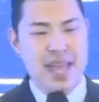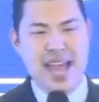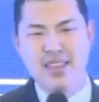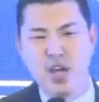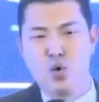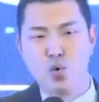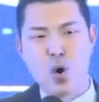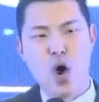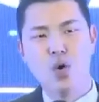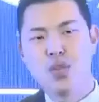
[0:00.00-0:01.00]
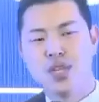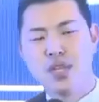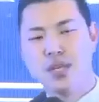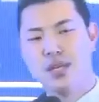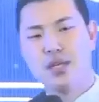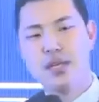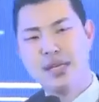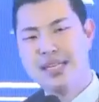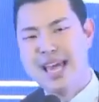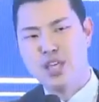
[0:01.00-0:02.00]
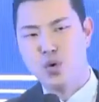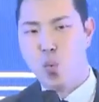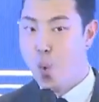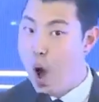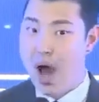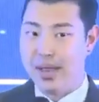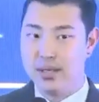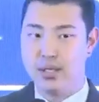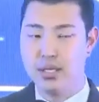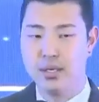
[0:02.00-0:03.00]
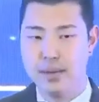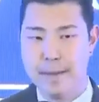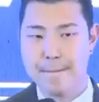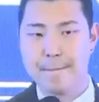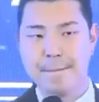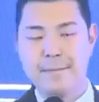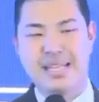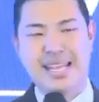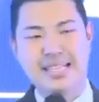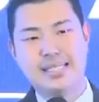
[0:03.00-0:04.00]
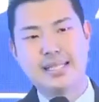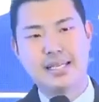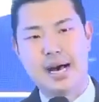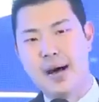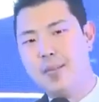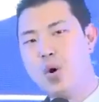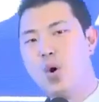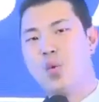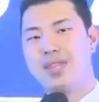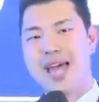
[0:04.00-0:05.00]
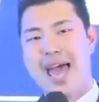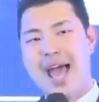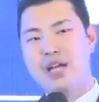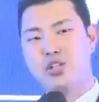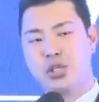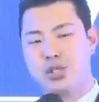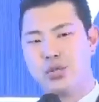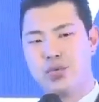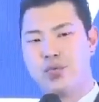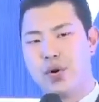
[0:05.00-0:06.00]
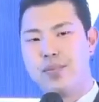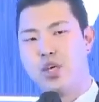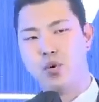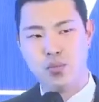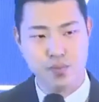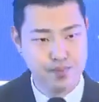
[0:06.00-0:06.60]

and the growth that you want needs to come with the actions from you.